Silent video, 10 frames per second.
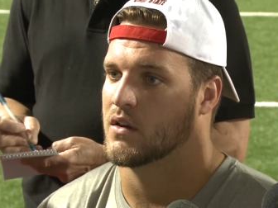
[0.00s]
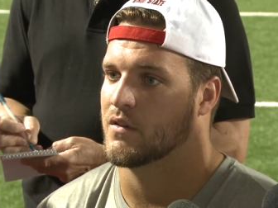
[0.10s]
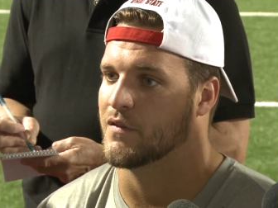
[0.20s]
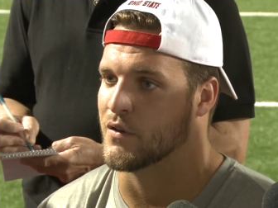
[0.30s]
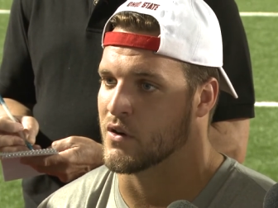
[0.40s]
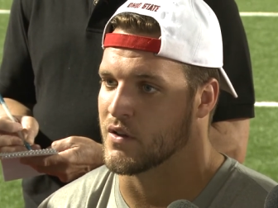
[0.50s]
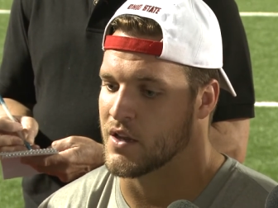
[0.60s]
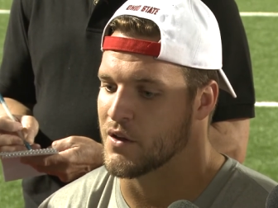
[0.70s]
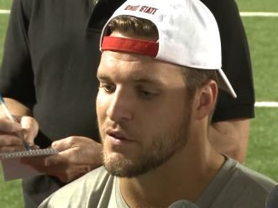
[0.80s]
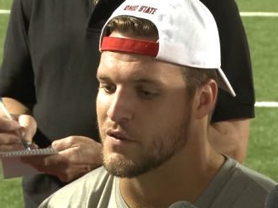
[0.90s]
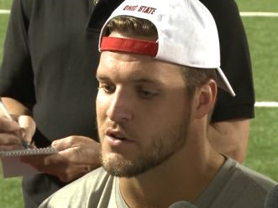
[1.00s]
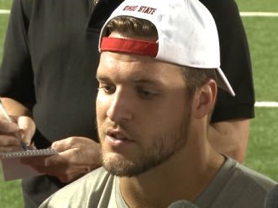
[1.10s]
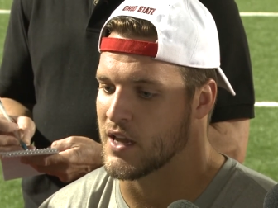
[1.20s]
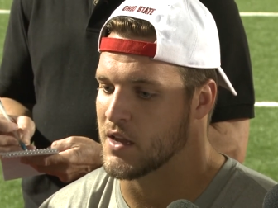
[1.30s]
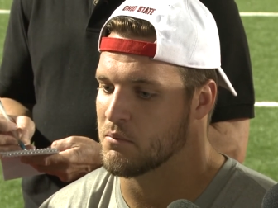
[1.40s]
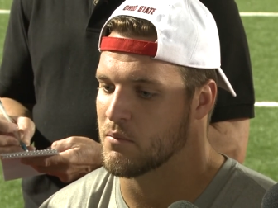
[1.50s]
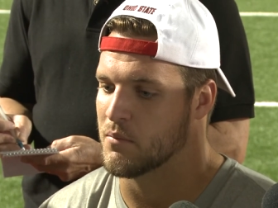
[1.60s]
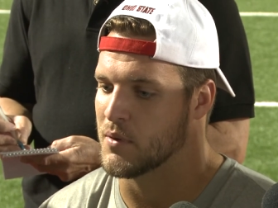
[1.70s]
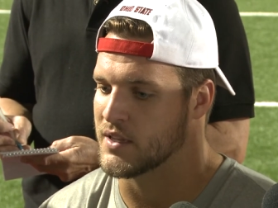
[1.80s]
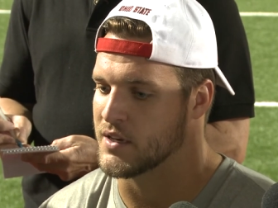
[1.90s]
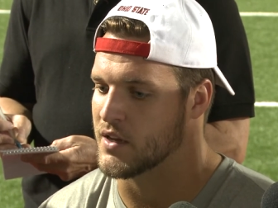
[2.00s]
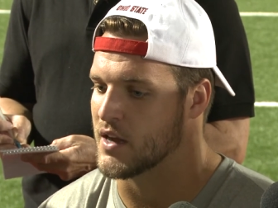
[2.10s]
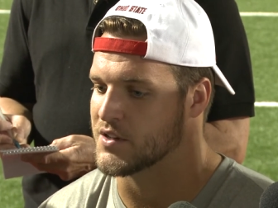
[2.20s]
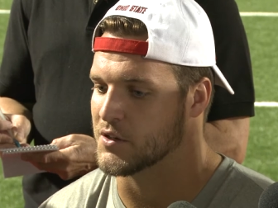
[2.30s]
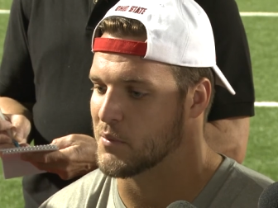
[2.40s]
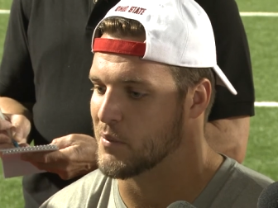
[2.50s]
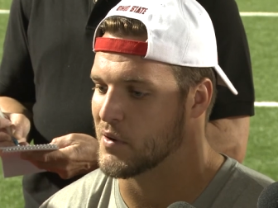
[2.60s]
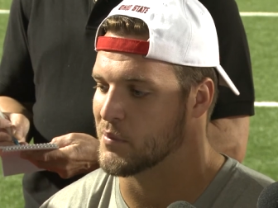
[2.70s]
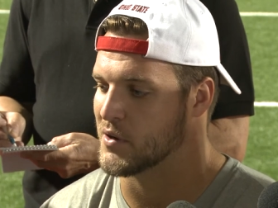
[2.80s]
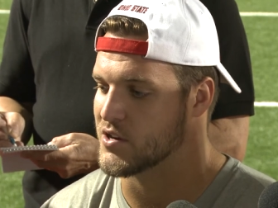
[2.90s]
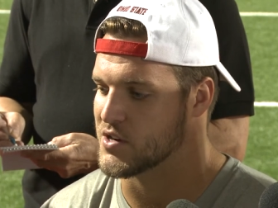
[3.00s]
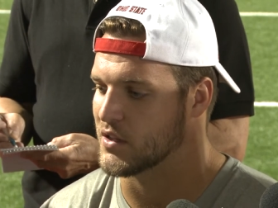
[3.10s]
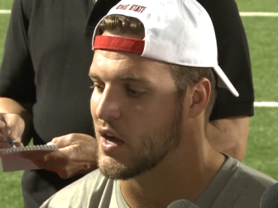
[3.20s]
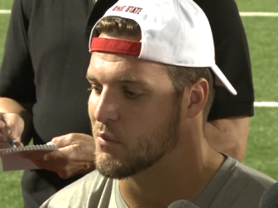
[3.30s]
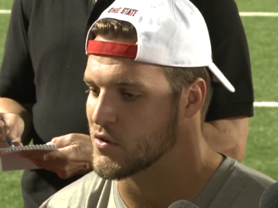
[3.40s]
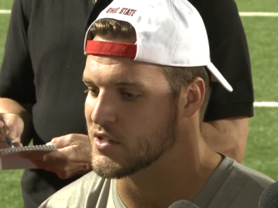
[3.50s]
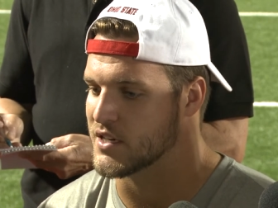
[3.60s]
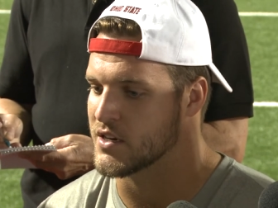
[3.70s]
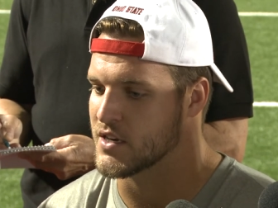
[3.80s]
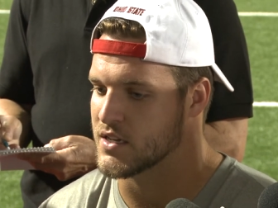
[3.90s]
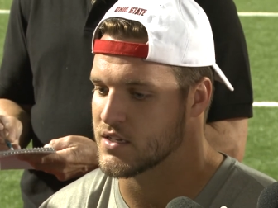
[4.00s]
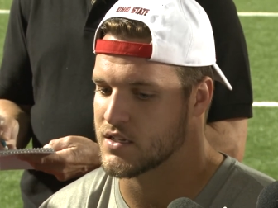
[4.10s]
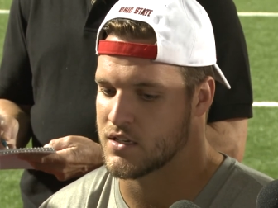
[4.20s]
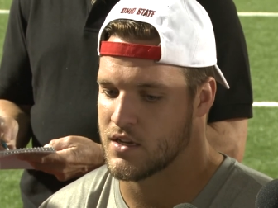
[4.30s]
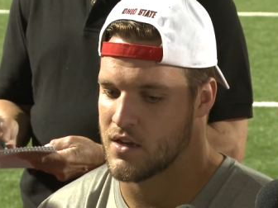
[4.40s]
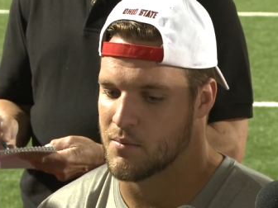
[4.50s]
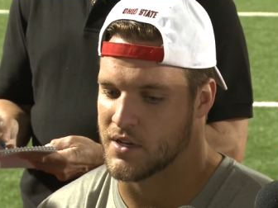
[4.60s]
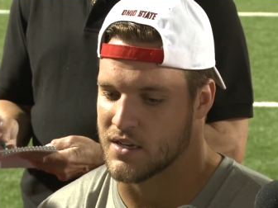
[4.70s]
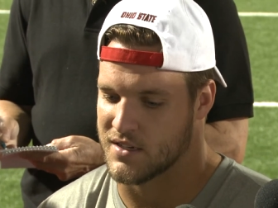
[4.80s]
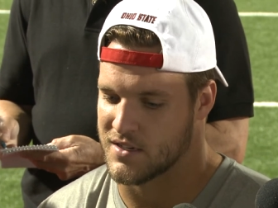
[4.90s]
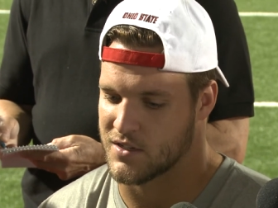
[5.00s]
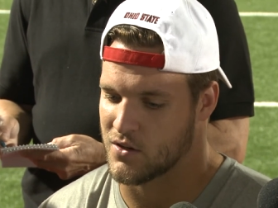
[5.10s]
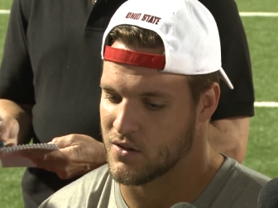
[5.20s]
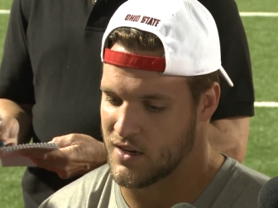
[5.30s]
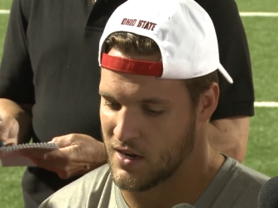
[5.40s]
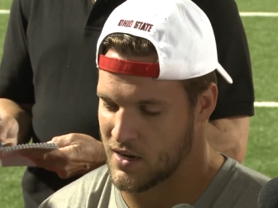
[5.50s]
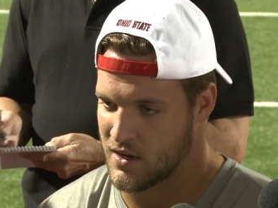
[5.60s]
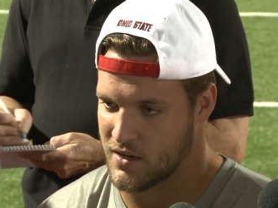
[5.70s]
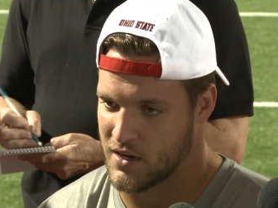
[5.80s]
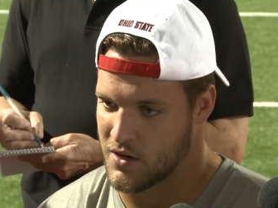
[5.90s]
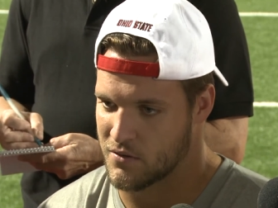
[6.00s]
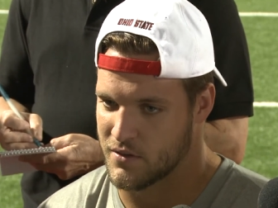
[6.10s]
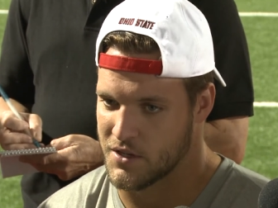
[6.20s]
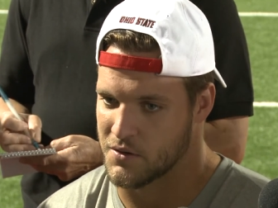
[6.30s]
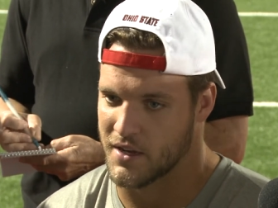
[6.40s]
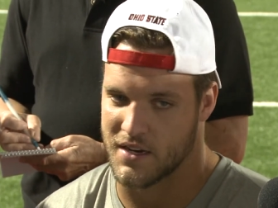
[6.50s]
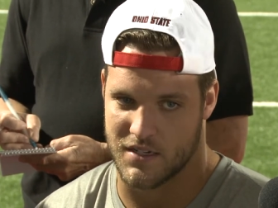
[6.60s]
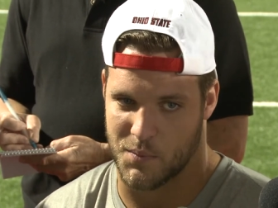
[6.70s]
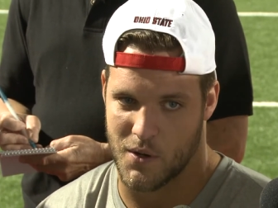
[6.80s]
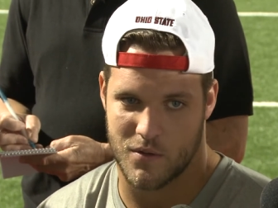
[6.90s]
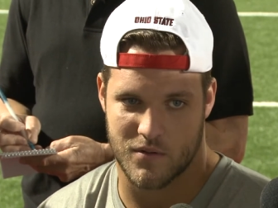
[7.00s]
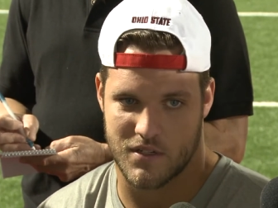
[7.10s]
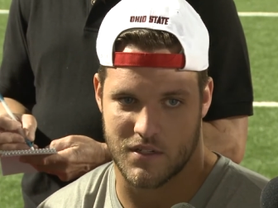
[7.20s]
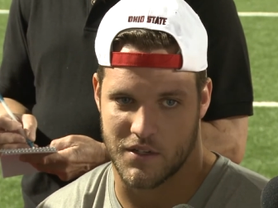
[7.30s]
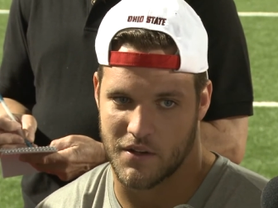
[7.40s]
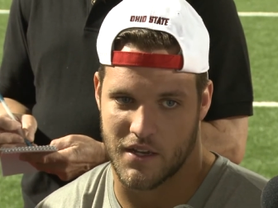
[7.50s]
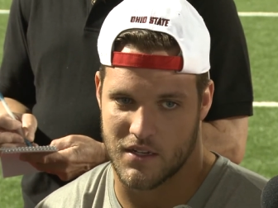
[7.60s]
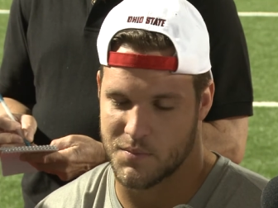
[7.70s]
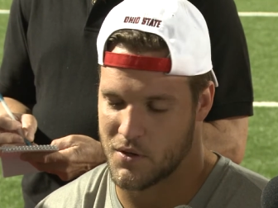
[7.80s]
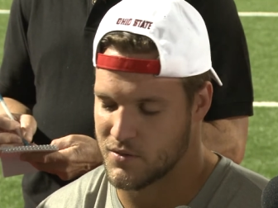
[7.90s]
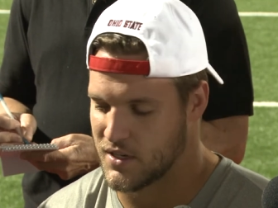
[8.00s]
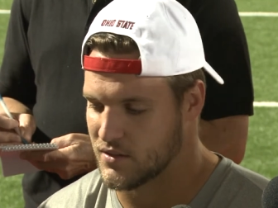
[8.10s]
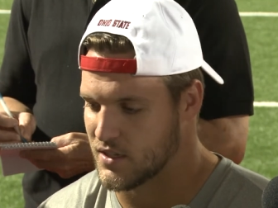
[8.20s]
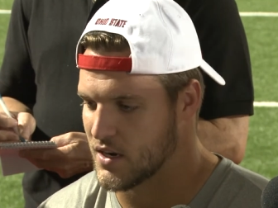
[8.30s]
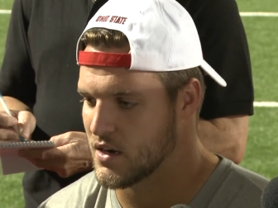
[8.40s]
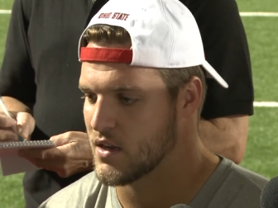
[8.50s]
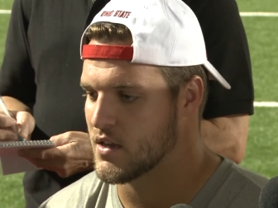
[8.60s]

for you know the first game, but then you know, I took my preparation a lot more serious because I saw that uh, you know you can get exposed, you can get exposed out there.